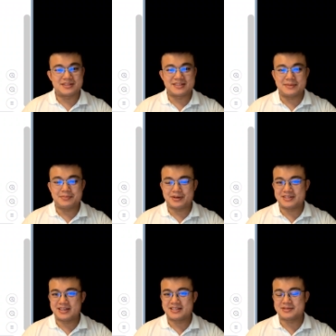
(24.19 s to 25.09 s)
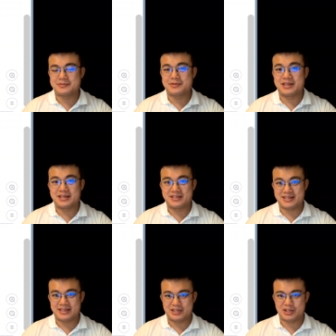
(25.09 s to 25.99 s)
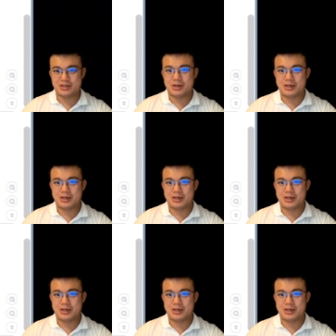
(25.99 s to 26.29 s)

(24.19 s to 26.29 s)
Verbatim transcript: the same process we teach